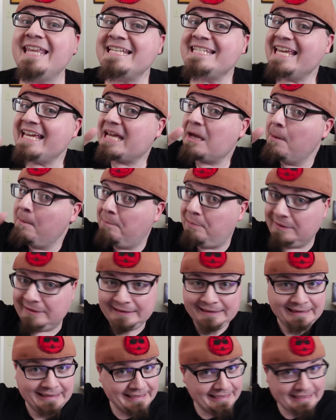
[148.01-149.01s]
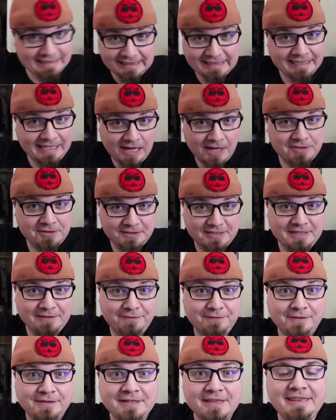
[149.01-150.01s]
that's a completely other
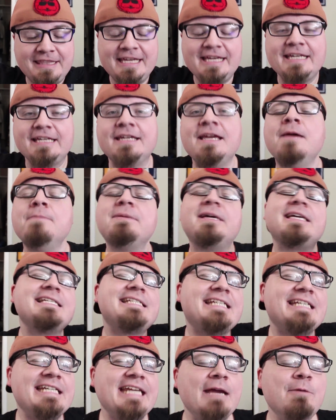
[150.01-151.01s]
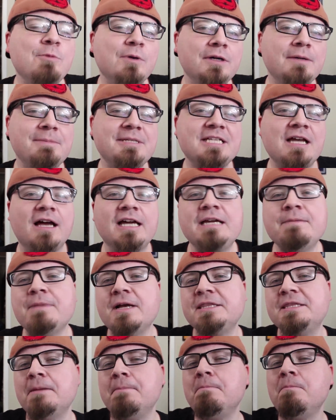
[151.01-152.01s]
different thing, because today we're going to be talking
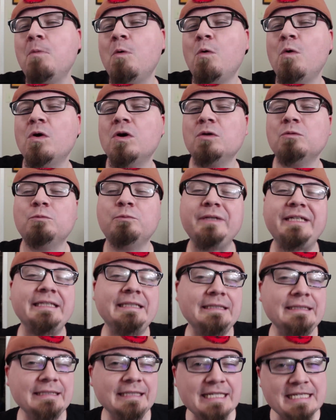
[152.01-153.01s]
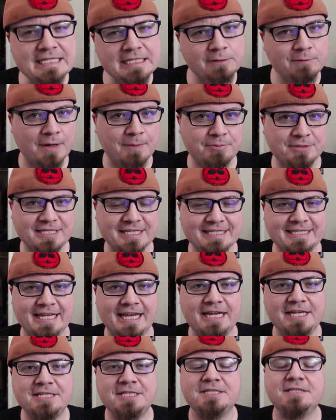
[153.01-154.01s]
about the more realistic
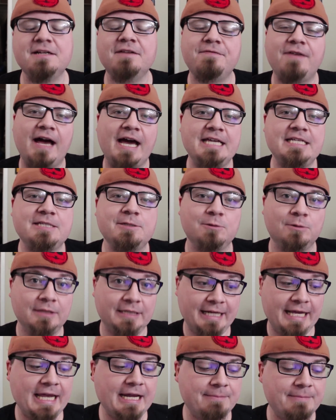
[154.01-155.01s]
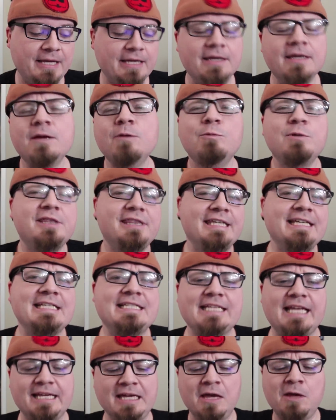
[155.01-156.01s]
representation of high school in anime, with things
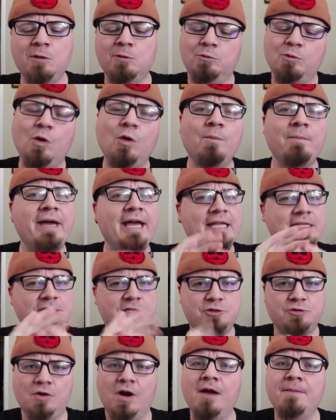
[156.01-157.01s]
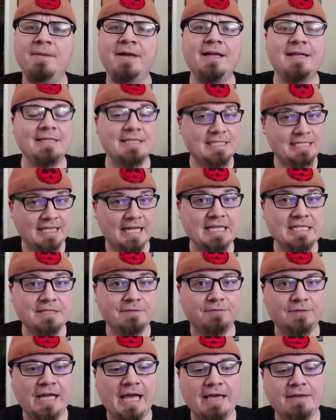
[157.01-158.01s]
like romance, drama, and slice
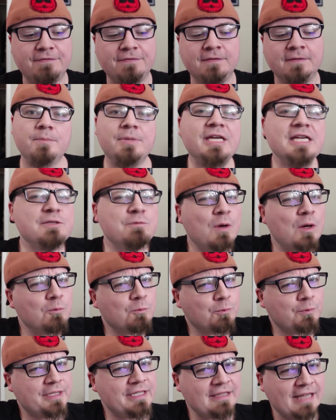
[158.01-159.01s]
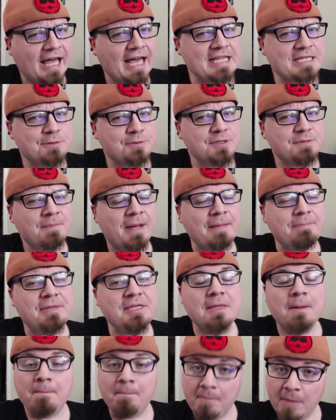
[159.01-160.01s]
of life. Because while real high schools might be
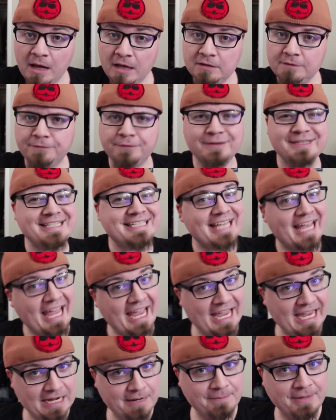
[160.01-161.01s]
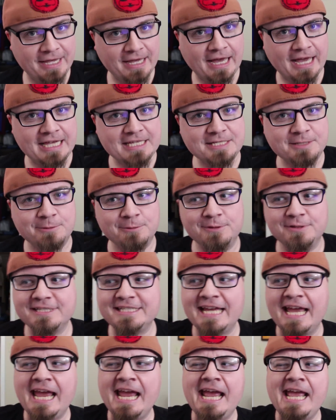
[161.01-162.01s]
the model for these anime high
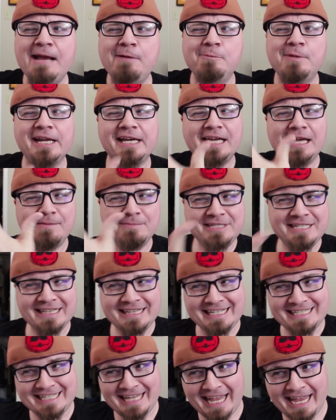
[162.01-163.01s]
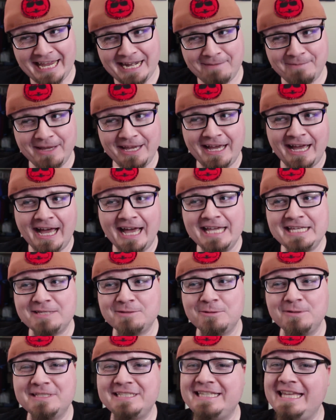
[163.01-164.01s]
schools, when it comes to these anime high
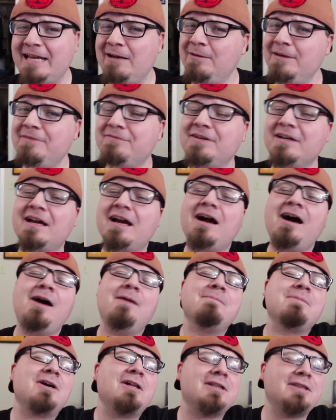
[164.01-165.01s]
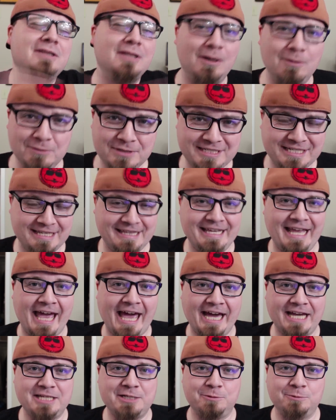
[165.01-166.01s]
schools, they don't even come close to the
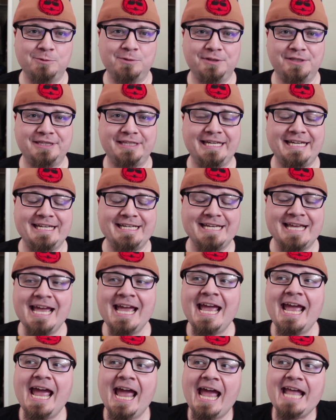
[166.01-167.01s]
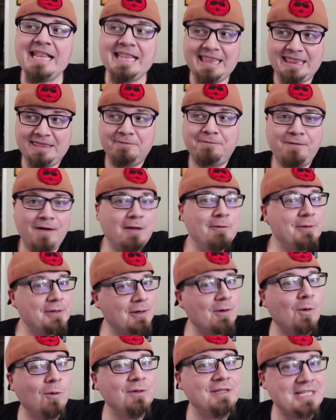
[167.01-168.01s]
actual thing. And the following
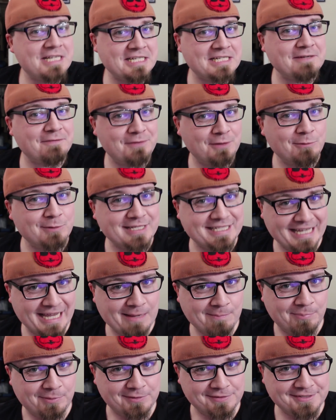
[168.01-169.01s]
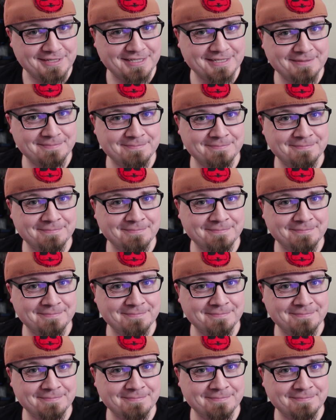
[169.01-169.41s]
are only just a few examples.